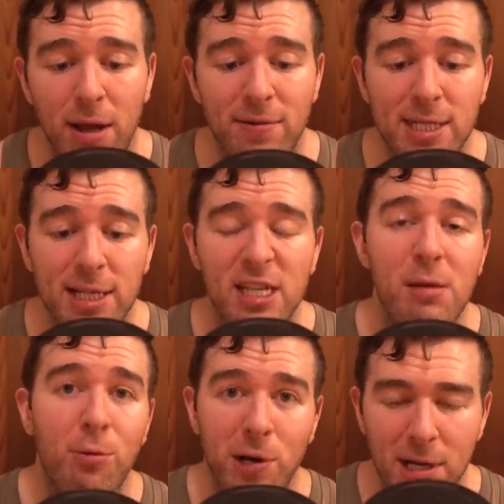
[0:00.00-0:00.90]
We have a
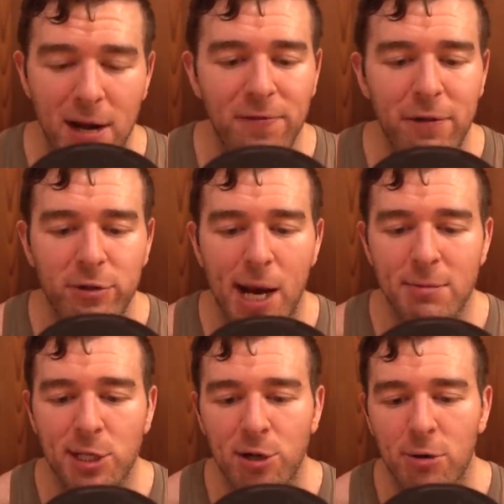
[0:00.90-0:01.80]
sixteen point nine five
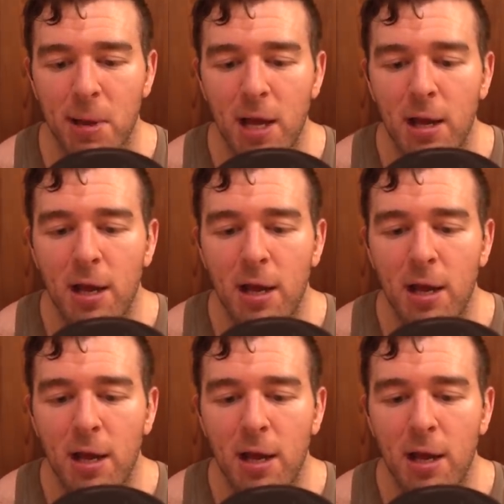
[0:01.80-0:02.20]
gram scoop,